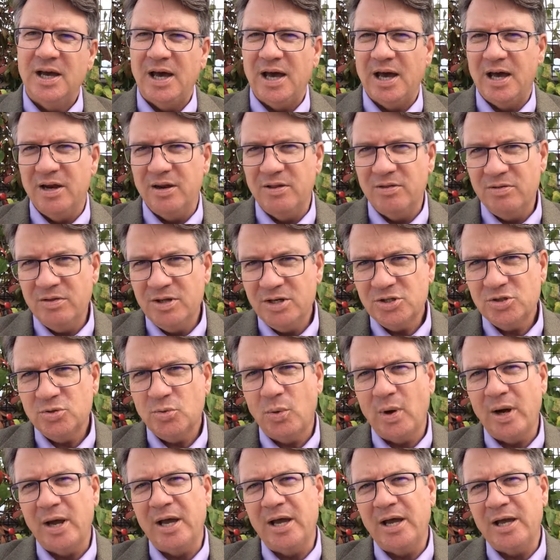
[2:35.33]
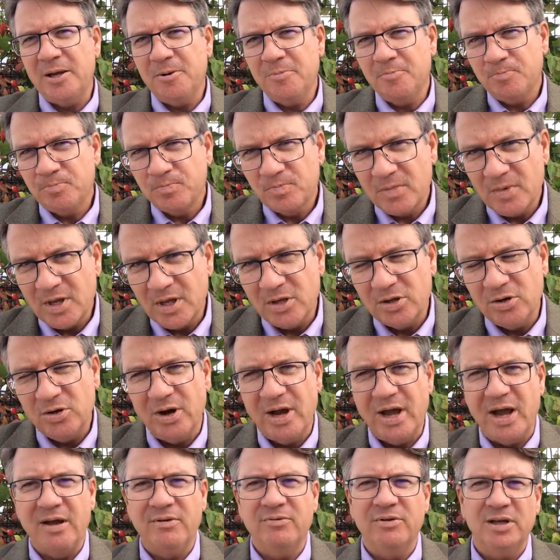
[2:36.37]
And in this way, you're
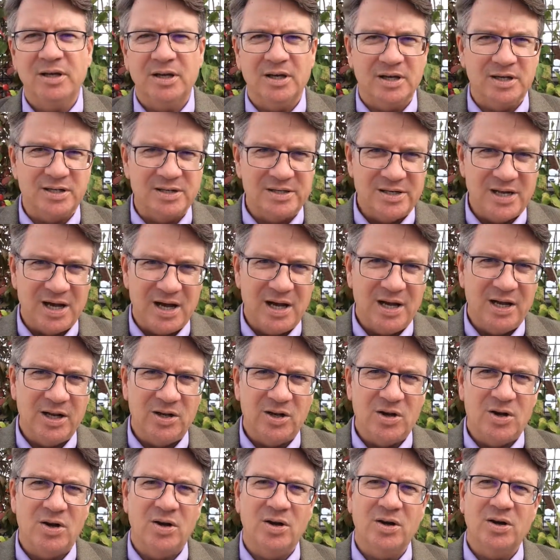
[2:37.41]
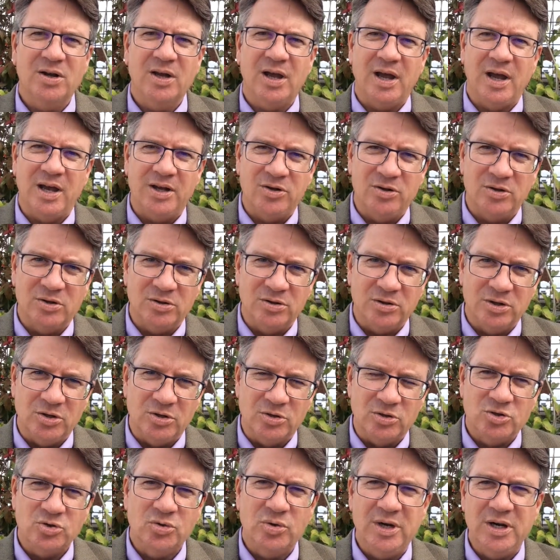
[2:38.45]
having a dialogue and you're
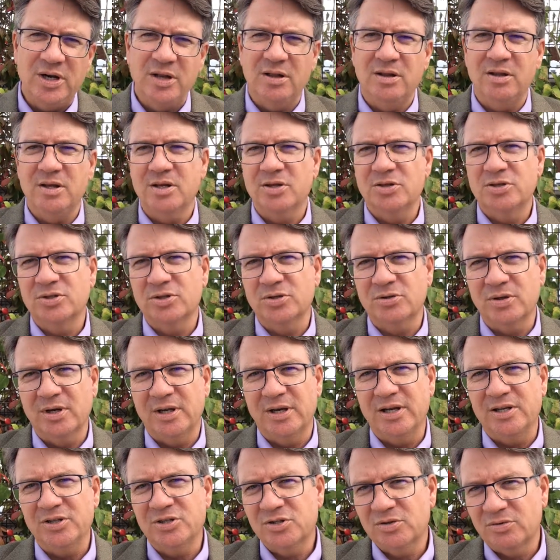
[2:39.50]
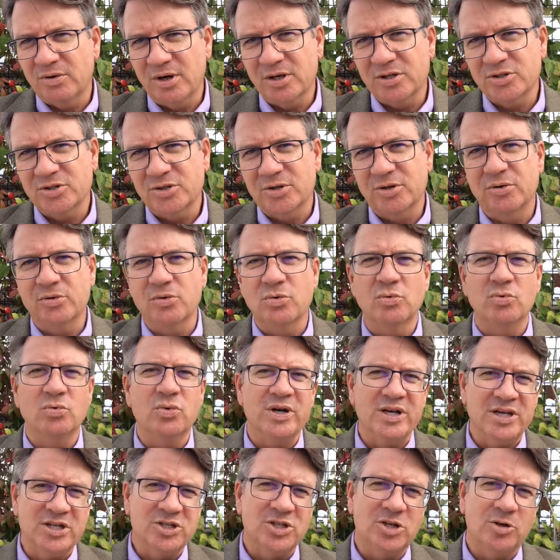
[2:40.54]
treating the issue in a structured,
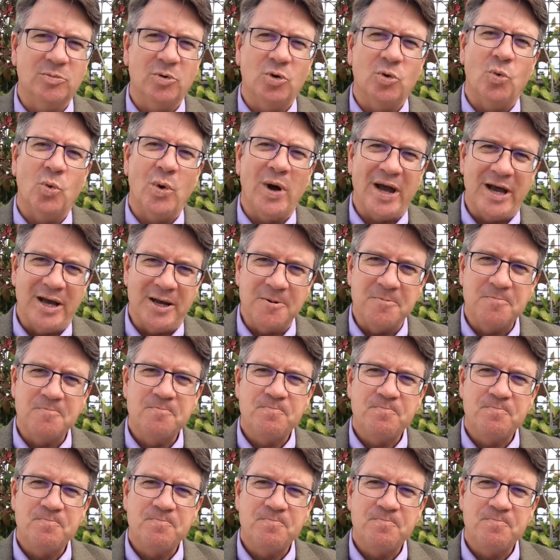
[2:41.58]
reasonable way.